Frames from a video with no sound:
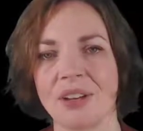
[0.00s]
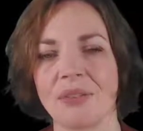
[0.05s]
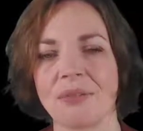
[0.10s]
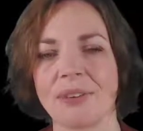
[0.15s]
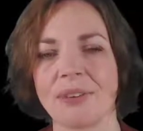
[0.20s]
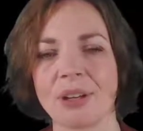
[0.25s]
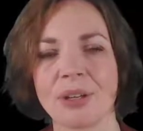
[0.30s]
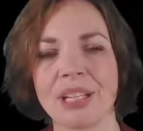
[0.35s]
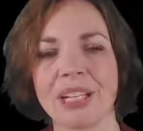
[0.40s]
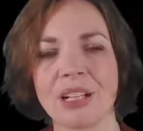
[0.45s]

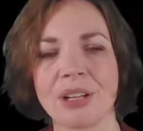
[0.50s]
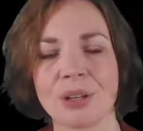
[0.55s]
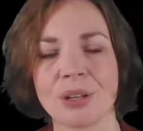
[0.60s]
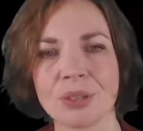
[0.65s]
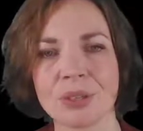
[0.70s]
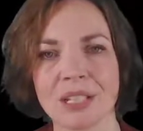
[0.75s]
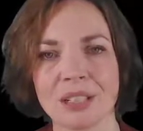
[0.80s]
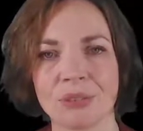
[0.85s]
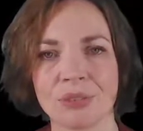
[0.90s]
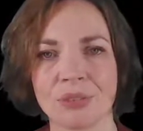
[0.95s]
Very
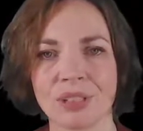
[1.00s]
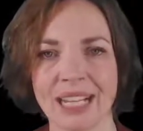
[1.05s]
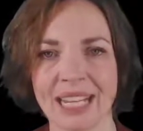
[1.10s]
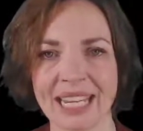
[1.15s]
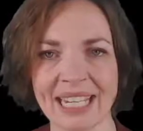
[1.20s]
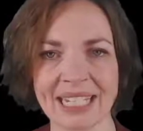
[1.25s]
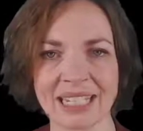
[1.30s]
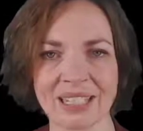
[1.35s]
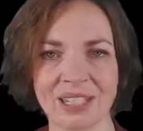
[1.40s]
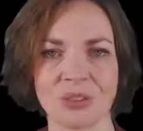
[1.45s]
closely
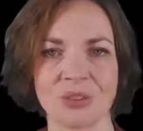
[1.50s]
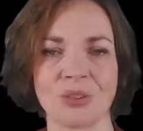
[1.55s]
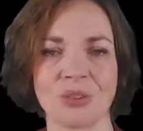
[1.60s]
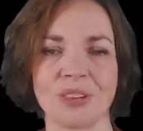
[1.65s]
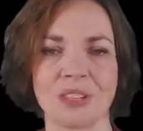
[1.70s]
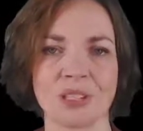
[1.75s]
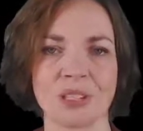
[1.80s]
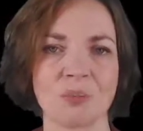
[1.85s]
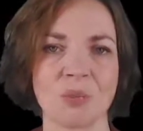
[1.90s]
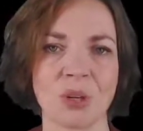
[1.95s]
related to
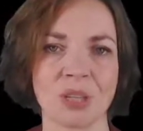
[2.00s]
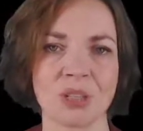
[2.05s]
this Mott